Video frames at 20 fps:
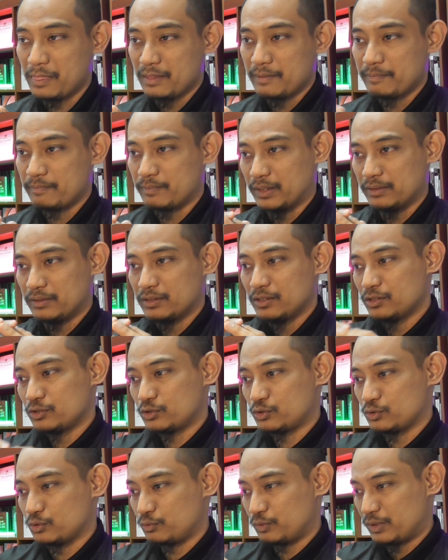right?
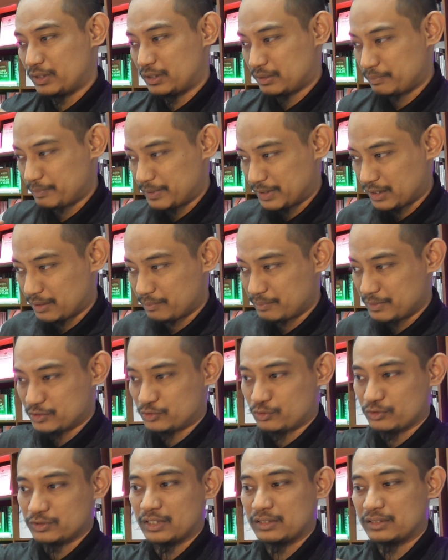So we become a
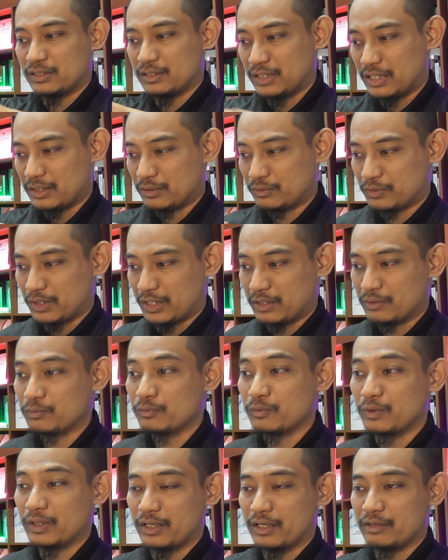society that
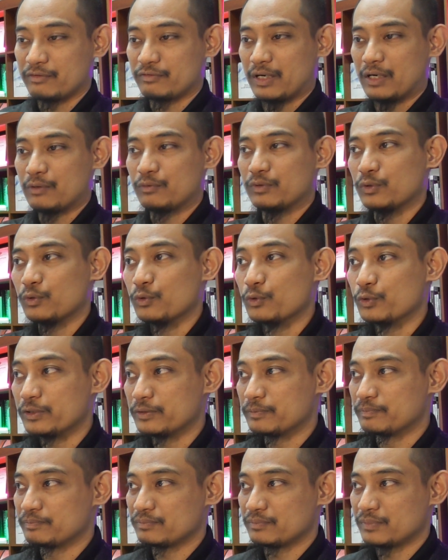can have our
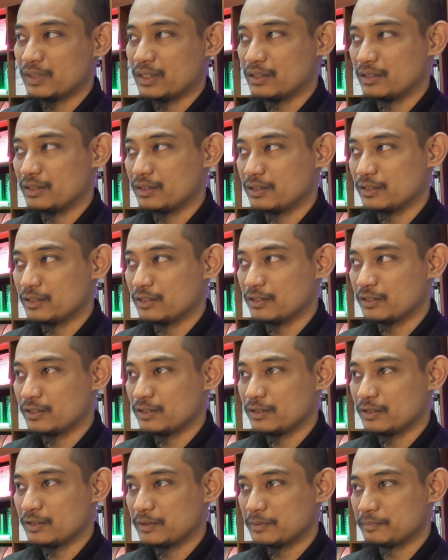own
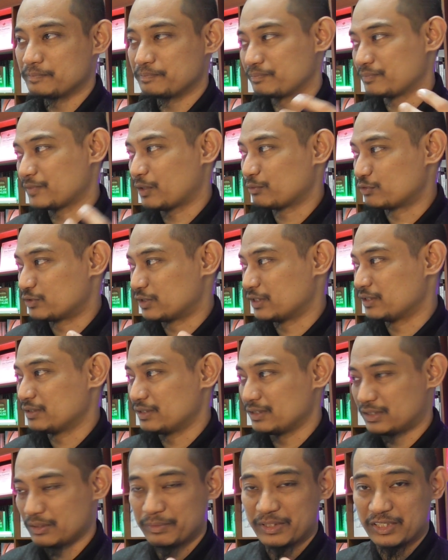how to say,
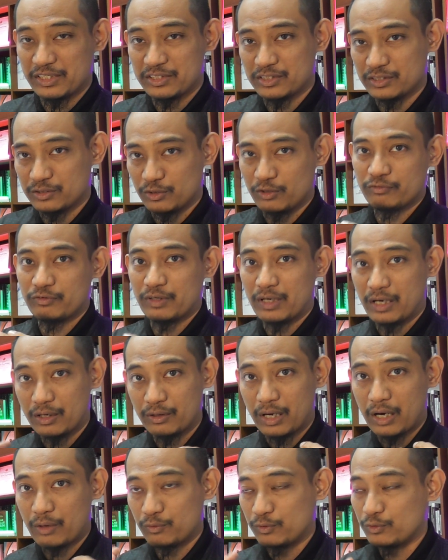determination of
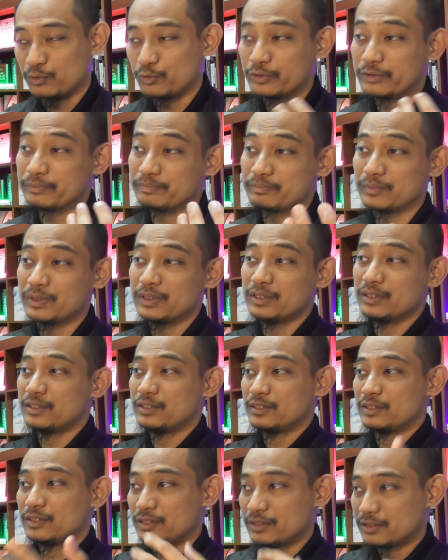how our own
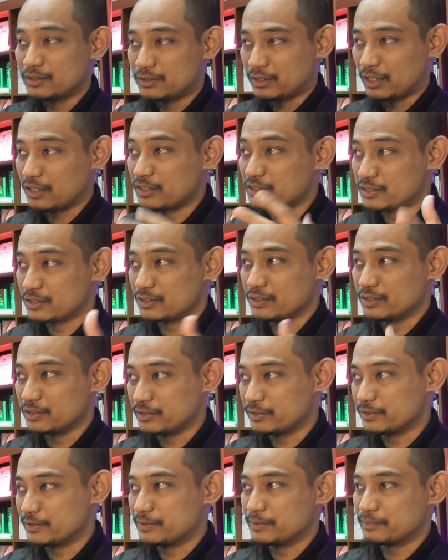
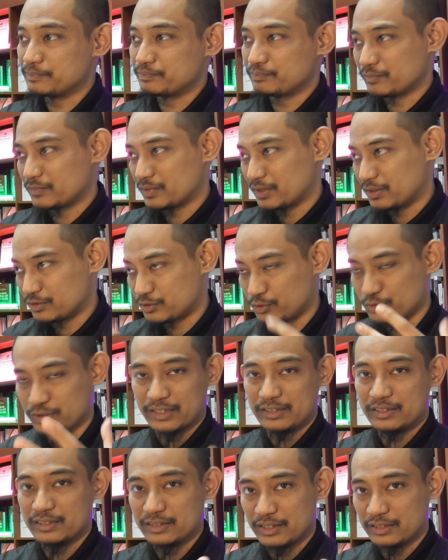culture,
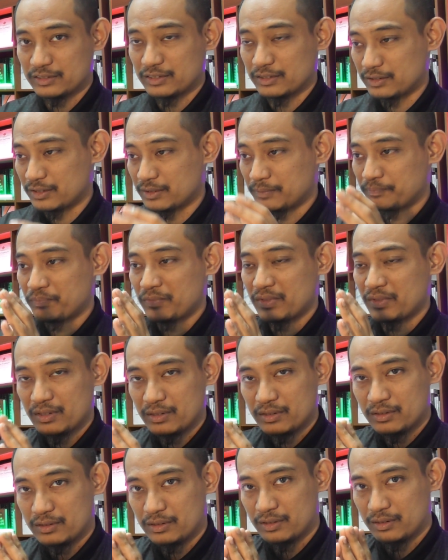society, etc.
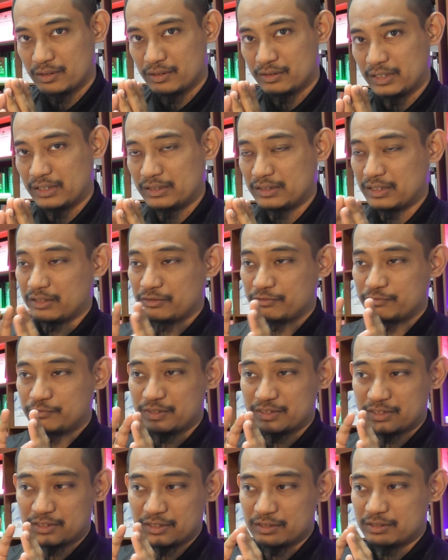Then the
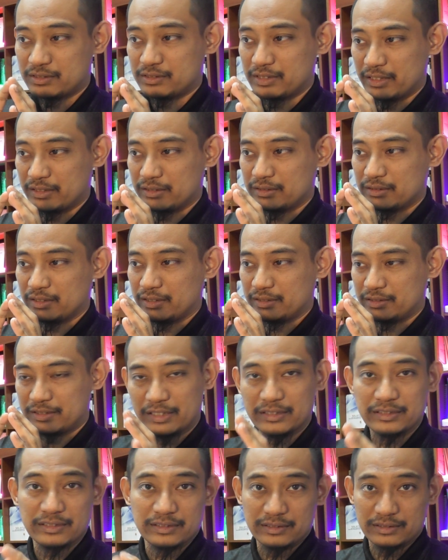verses that
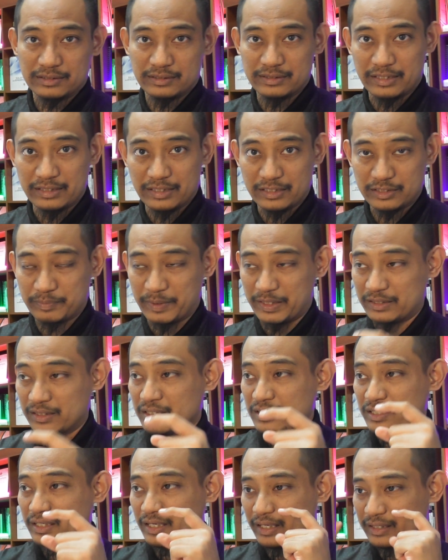addresses that aspect,
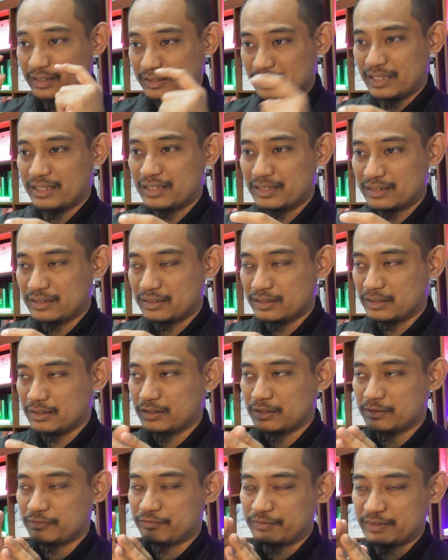and that
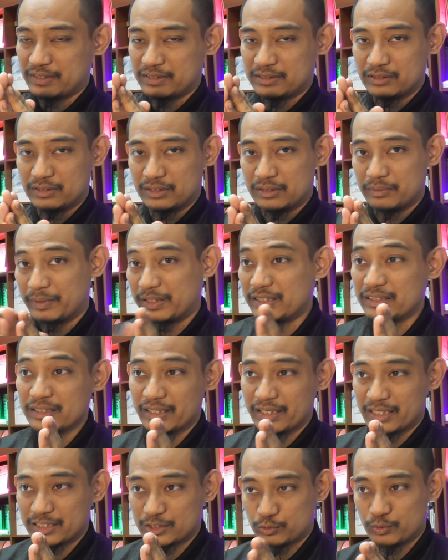phase in the Medina
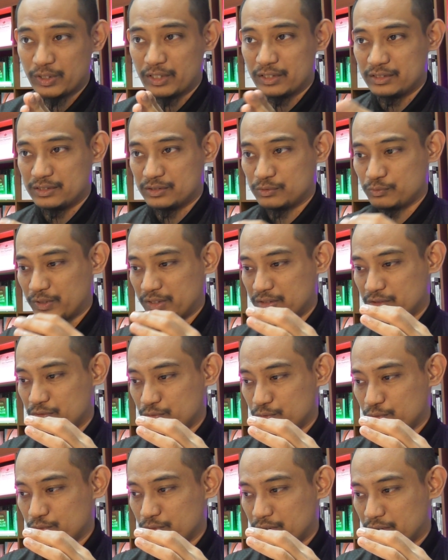as well is when
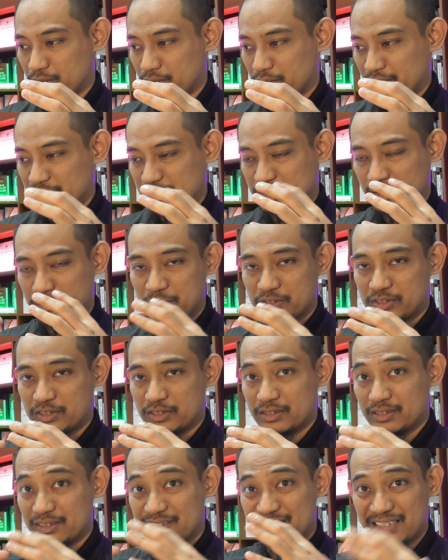you are
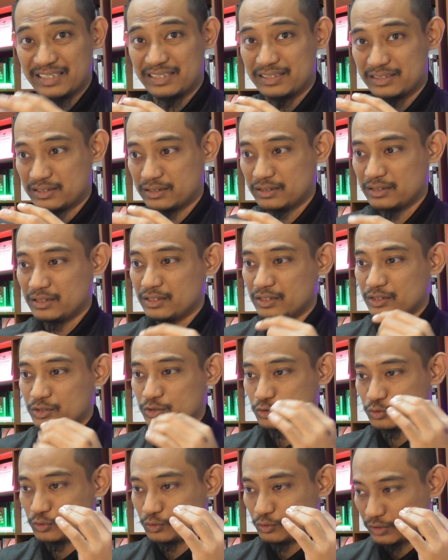establishing a state.
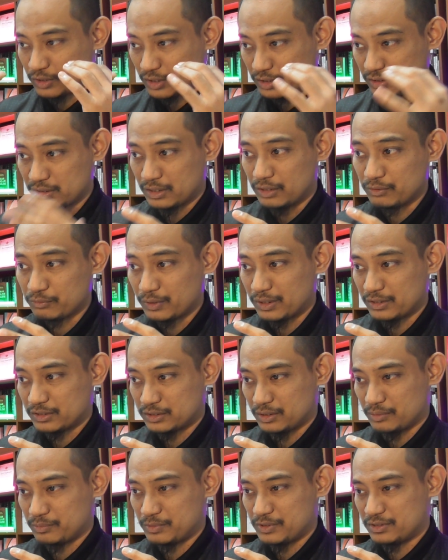So okay, now we are
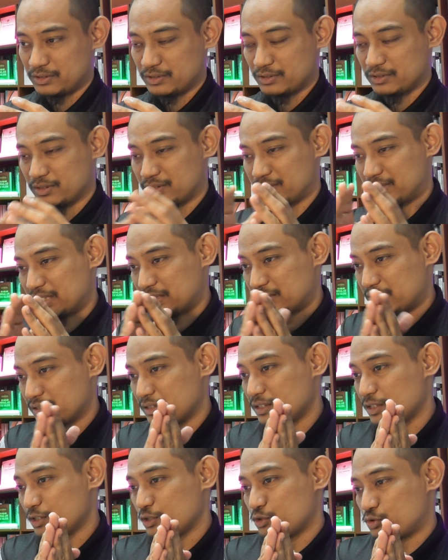establishing the state,
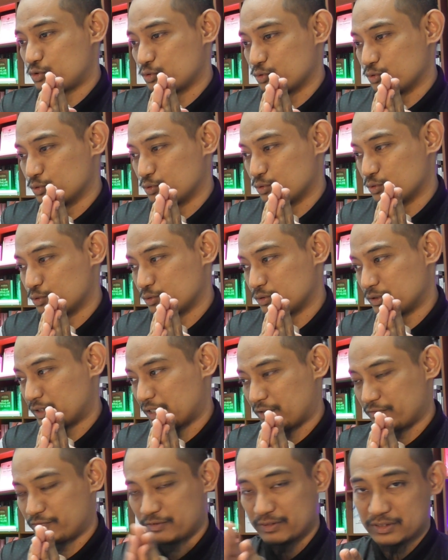so
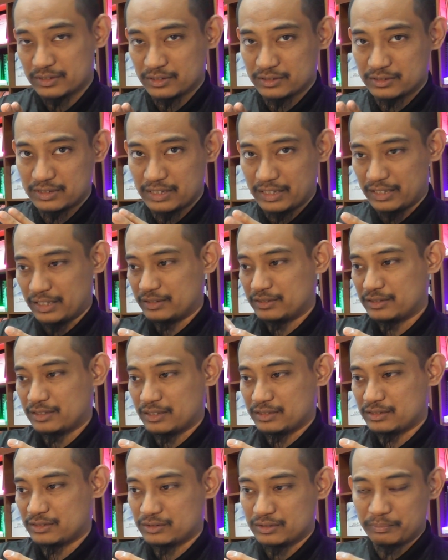there are verses that
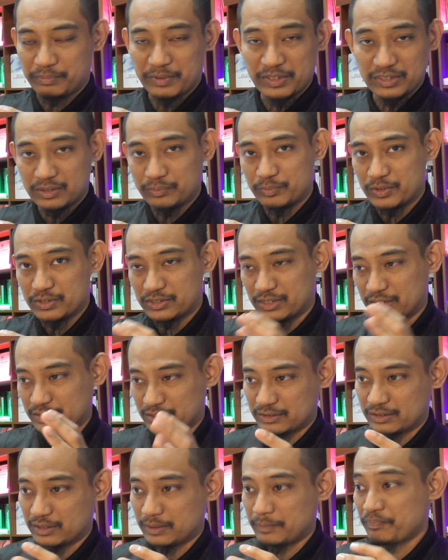address the principles,
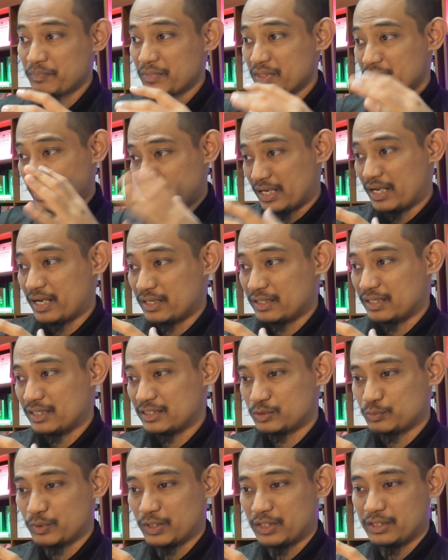etc., and
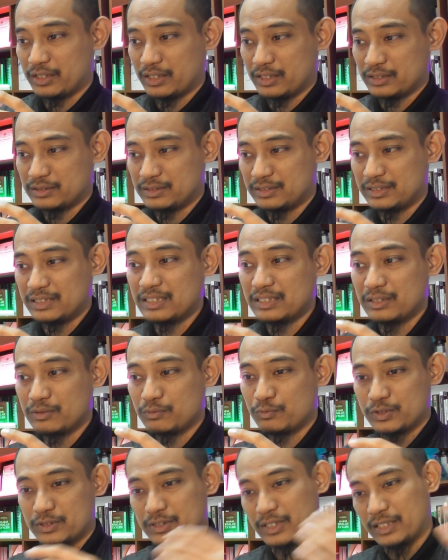as well as
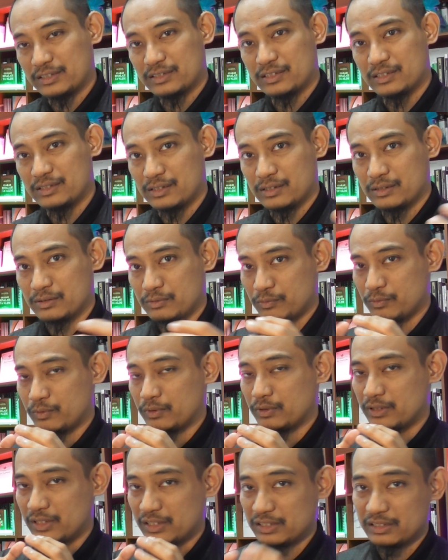dealing with external
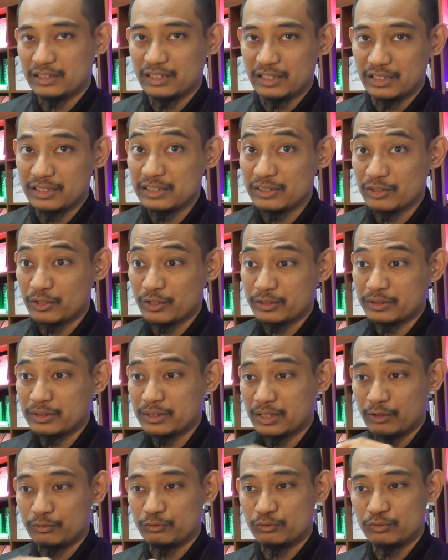in early
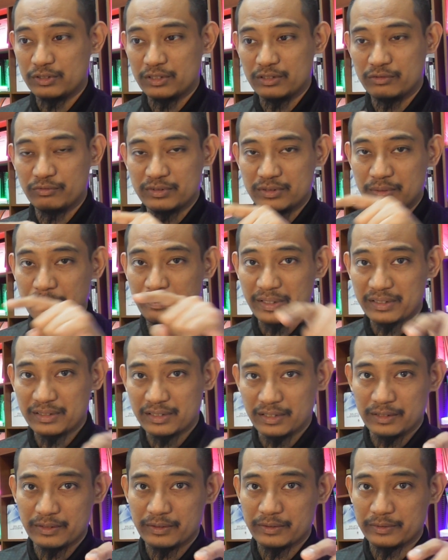on, how to deal with the
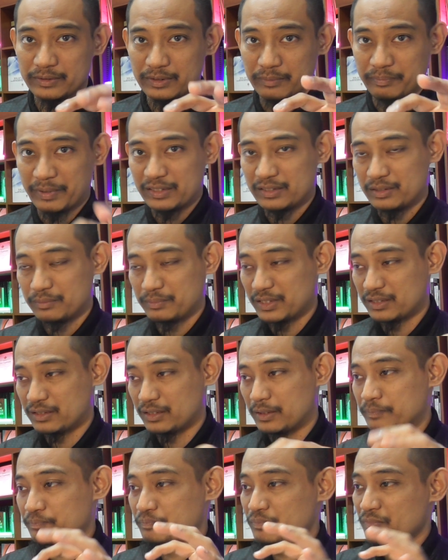Makkah, the pagan
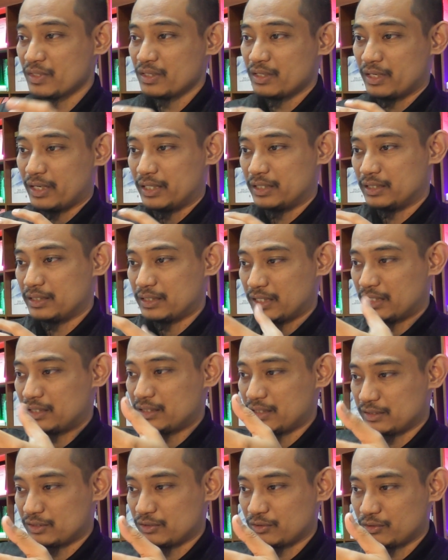Makkah, and
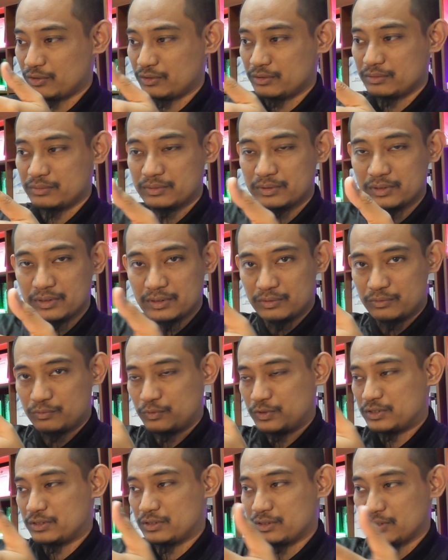then later on
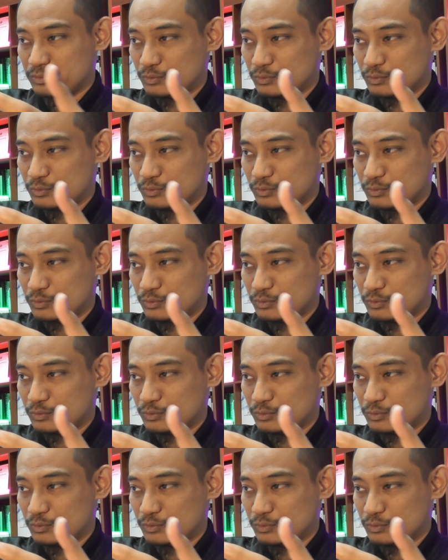with